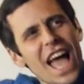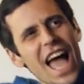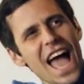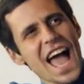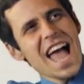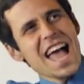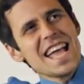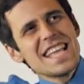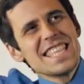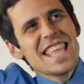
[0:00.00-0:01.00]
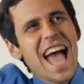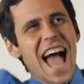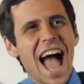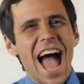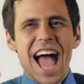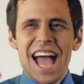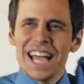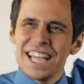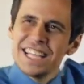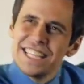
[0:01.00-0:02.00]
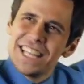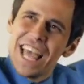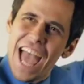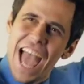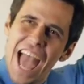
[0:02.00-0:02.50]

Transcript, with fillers: If you are a beginner and passionate about online